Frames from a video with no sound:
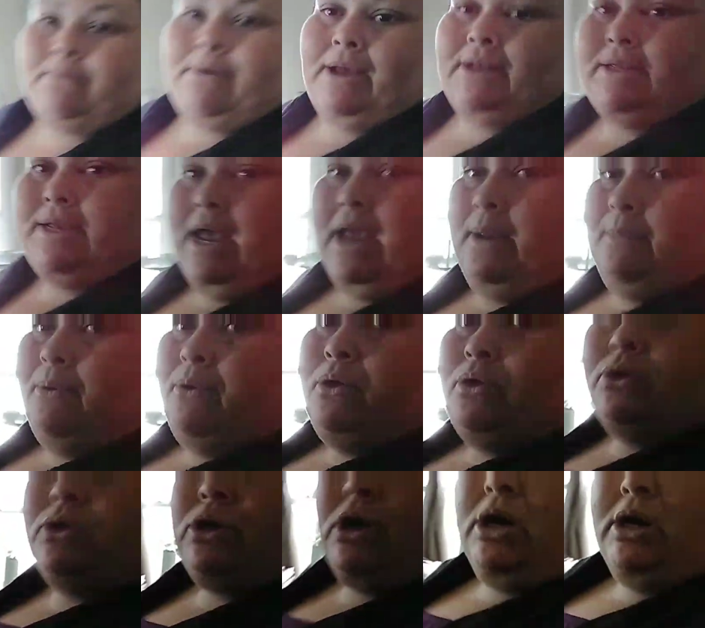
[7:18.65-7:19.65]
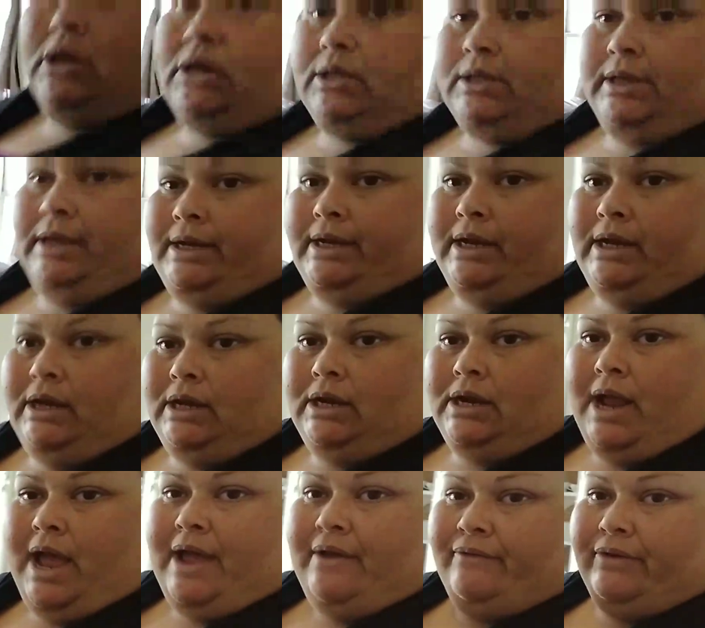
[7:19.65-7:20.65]
My tables are
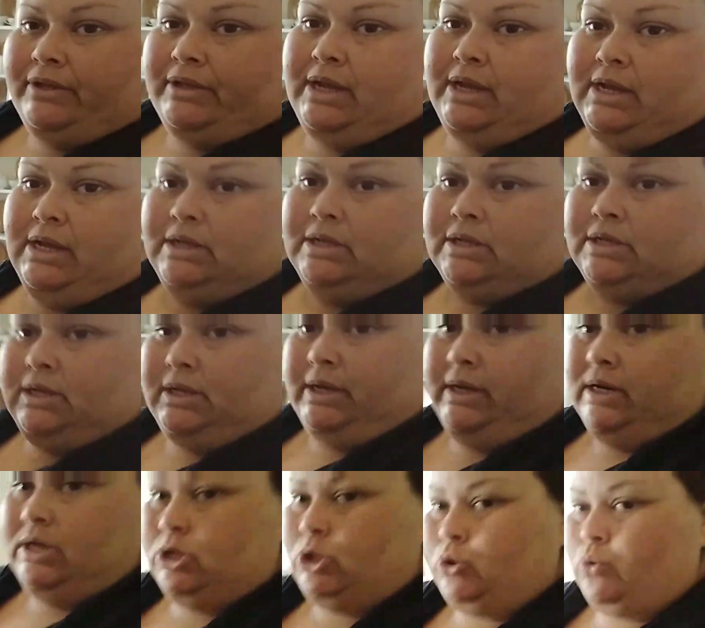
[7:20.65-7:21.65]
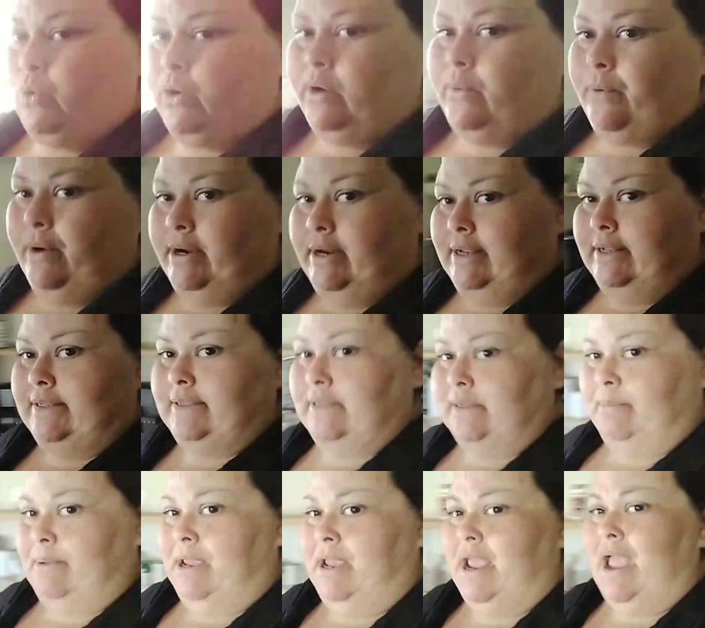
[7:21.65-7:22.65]
clean. Everything's clean and sorted where it needs
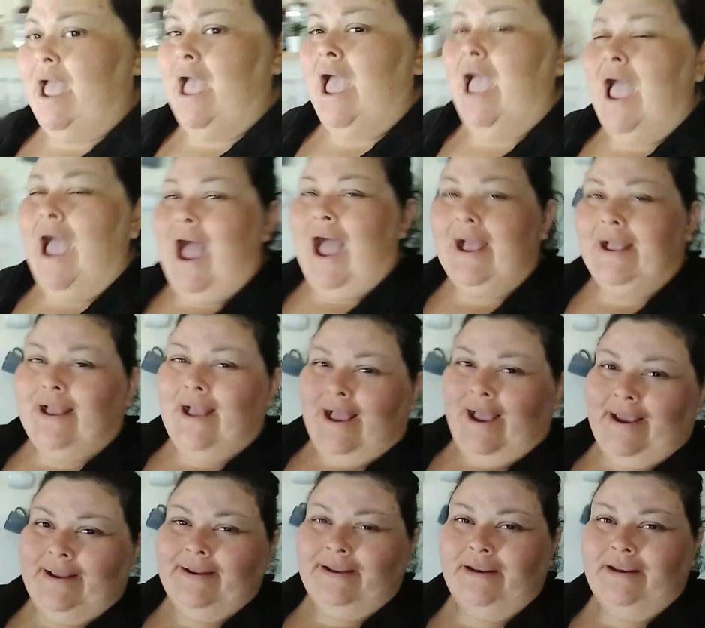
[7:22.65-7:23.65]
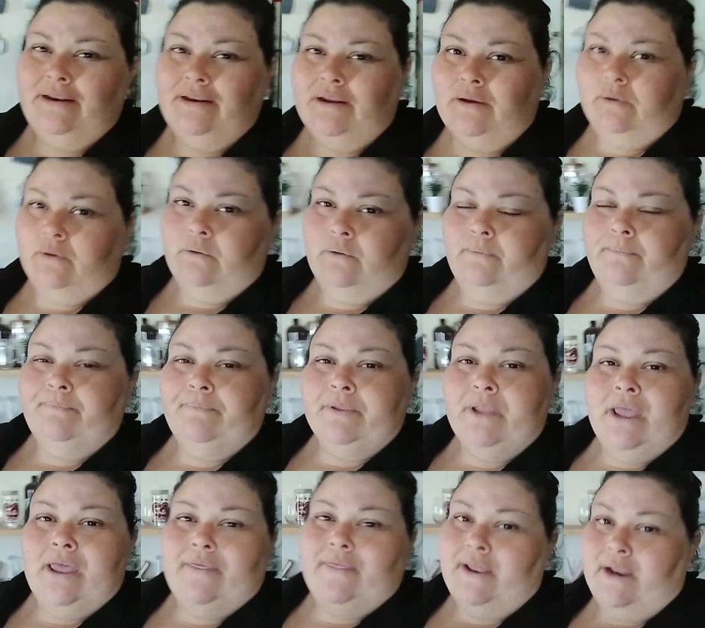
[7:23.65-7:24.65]
to be. I kind of knew
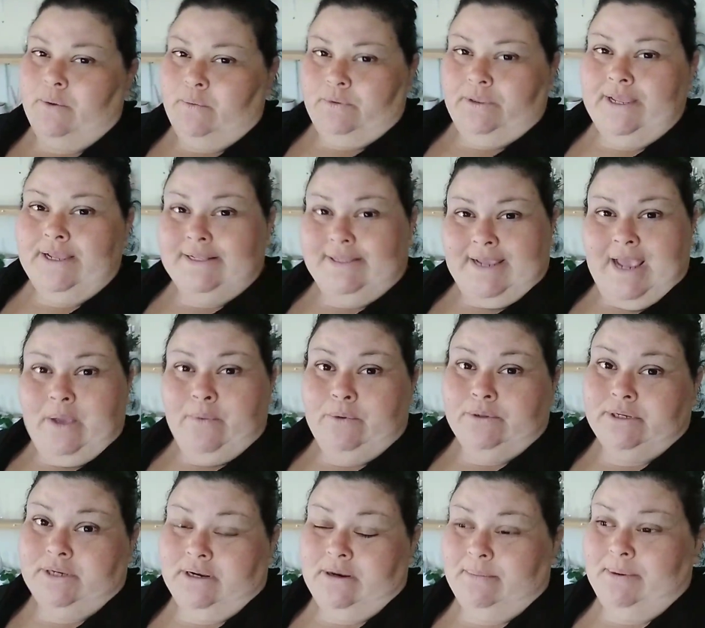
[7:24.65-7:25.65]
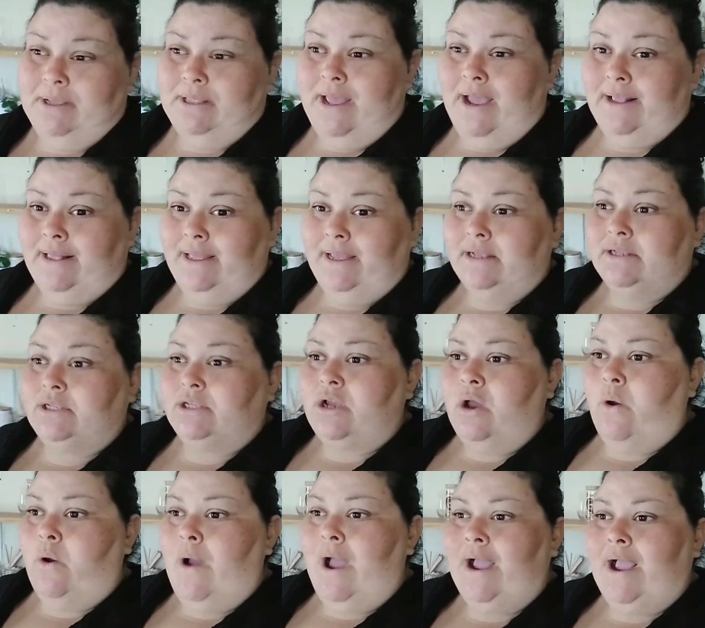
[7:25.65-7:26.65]
that it, this day was going to be like this.
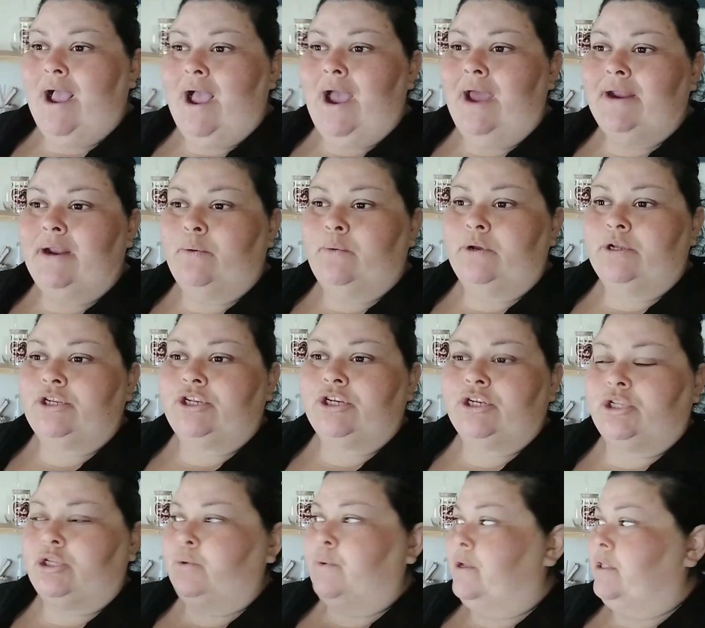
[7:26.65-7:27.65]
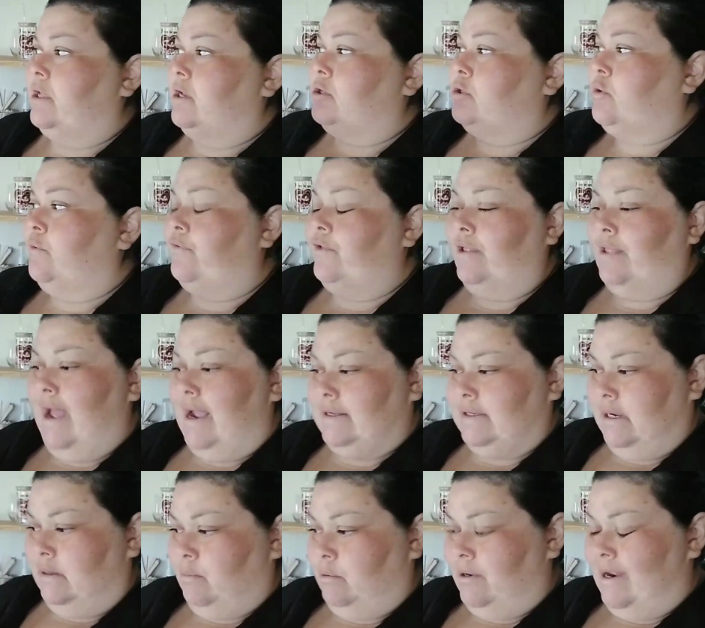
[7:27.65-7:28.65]
So I kind of was just doing things over the
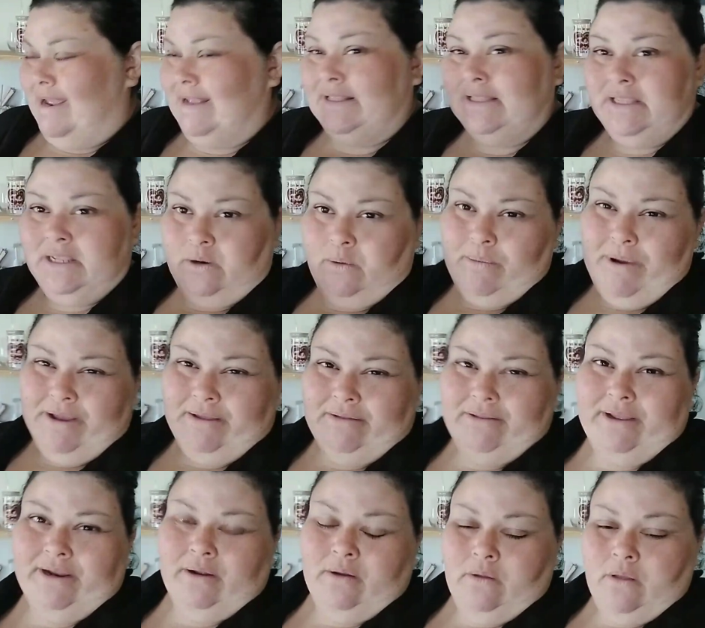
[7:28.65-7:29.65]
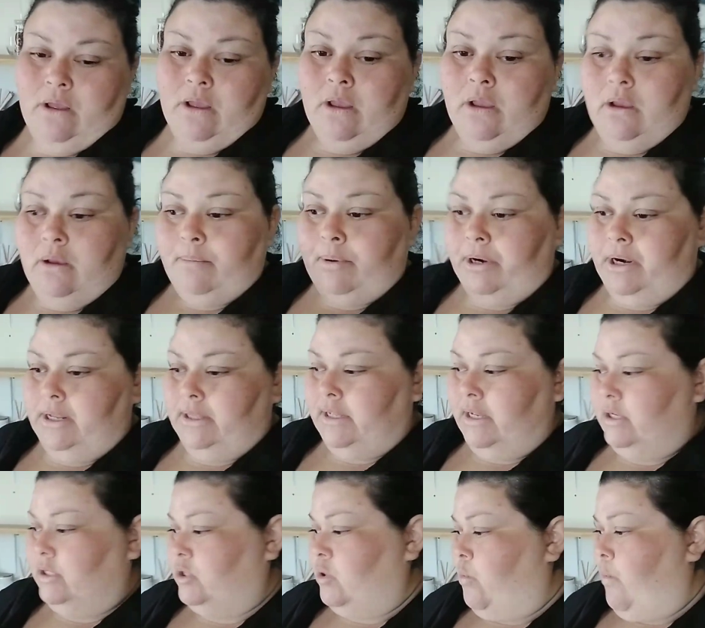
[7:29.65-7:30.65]
last couple days, little by little, putting
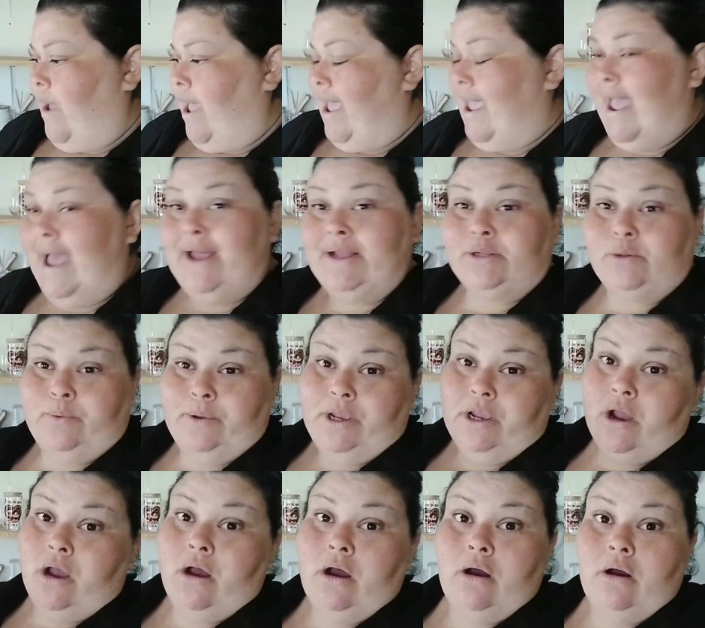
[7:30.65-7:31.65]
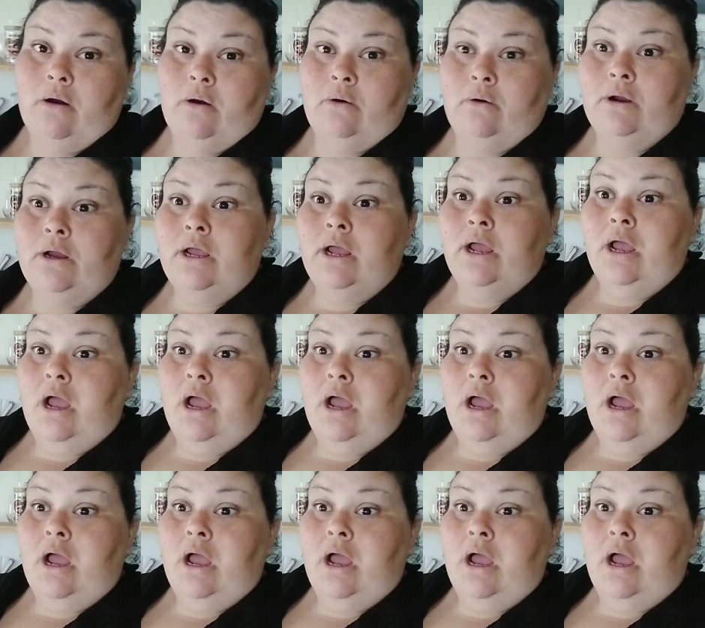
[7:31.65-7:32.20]
things away as we go.